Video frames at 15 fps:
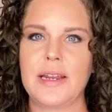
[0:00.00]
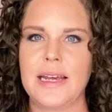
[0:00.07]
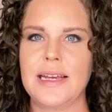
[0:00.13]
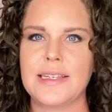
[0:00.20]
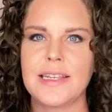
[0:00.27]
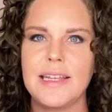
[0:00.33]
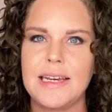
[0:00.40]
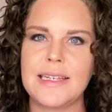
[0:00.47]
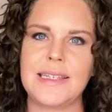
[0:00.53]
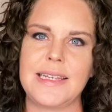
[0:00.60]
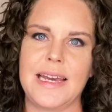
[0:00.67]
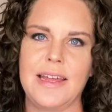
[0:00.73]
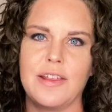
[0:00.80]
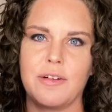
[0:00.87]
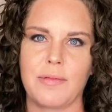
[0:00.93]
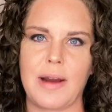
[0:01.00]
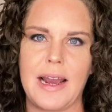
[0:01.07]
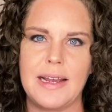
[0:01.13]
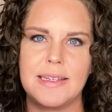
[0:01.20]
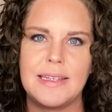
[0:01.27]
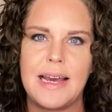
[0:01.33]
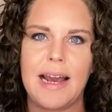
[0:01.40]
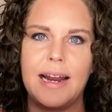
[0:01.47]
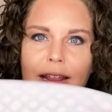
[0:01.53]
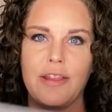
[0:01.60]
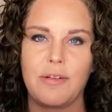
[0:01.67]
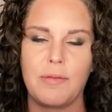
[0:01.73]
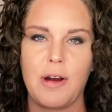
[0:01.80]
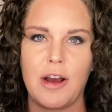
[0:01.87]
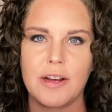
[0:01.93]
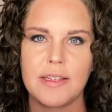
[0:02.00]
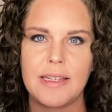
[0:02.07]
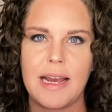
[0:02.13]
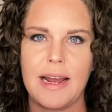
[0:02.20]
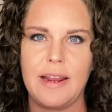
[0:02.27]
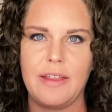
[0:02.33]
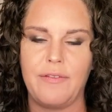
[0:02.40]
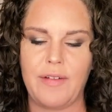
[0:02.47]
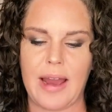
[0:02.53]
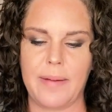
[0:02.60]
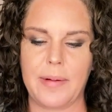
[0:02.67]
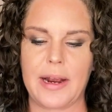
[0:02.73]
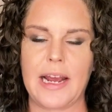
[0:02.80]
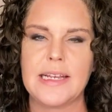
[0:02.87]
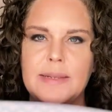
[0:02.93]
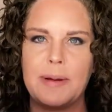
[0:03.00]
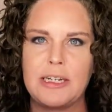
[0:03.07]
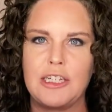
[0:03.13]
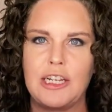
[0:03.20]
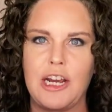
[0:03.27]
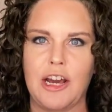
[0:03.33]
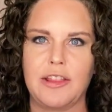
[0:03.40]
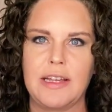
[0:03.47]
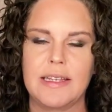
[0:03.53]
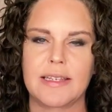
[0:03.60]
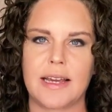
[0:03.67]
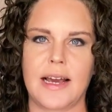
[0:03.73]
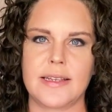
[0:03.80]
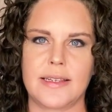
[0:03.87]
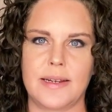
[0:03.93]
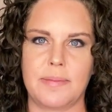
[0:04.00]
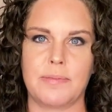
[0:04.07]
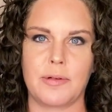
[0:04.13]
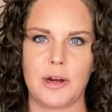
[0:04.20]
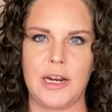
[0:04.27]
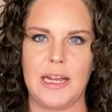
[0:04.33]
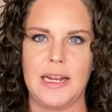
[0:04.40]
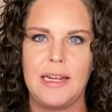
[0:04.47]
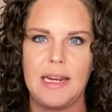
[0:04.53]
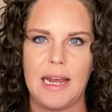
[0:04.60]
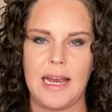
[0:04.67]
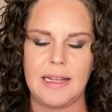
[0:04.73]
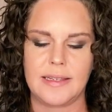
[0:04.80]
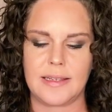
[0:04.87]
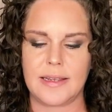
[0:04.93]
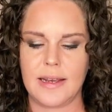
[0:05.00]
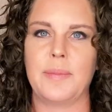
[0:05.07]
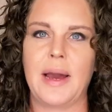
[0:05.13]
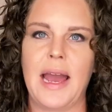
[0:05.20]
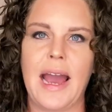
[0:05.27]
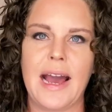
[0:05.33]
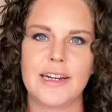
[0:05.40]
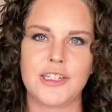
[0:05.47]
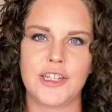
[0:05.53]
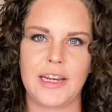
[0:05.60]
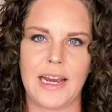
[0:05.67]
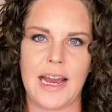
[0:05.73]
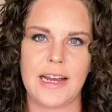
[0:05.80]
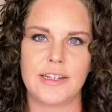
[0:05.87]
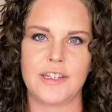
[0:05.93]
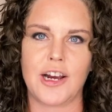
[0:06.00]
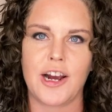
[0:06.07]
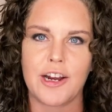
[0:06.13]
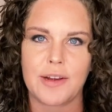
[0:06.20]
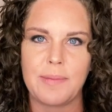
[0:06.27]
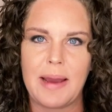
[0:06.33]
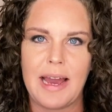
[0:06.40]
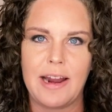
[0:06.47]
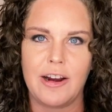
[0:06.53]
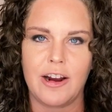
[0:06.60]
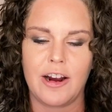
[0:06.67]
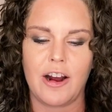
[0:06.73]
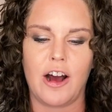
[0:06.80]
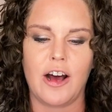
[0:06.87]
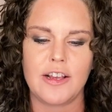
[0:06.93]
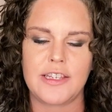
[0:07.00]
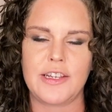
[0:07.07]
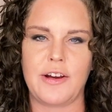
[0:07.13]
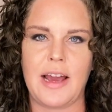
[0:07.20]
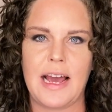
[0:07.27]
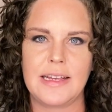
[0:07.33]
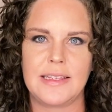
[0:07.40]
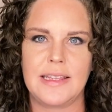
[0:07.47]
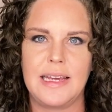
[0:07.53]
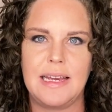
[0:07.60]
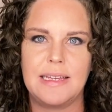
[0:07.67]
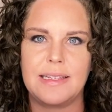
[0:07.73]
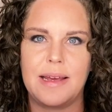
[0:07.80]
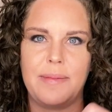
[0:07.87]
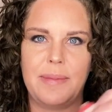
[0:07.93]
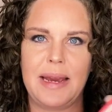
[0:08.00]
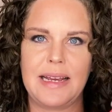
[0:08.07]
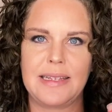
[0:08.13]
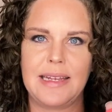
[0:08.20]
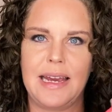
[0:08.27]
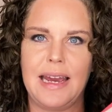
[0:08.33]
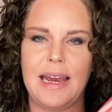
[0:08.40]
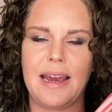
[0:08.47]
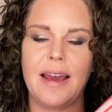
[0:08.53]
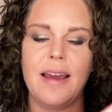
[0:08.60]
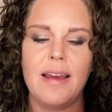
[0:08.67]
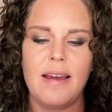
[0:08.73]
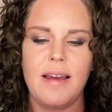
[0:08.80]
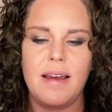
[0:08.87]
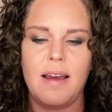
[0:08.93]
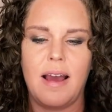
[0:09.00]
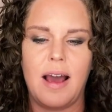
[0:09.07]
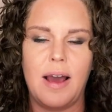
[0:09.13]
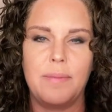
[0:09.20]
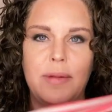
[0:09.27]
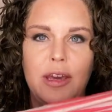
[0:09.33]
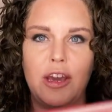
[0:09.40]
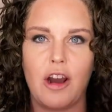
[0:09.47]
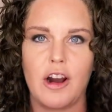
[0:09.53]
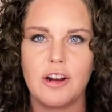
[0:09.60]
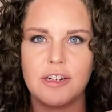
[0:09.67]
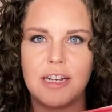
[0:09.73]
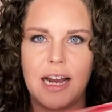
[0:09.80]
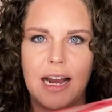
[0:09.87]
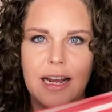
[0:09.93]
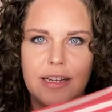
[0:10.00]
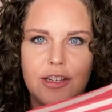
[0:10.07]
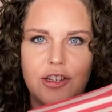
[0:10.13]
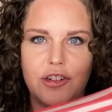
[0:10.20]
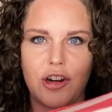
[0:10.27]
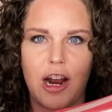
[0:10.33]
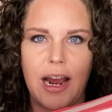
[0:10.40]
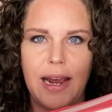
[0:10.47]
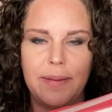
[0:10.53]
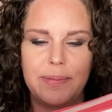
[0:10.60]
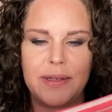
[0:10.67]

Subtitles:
easily see the right side and the wrong side of the fabric, especially on these custom printed knits. But Ashley at Dark Matter also has these amazing yarn dyed stripes,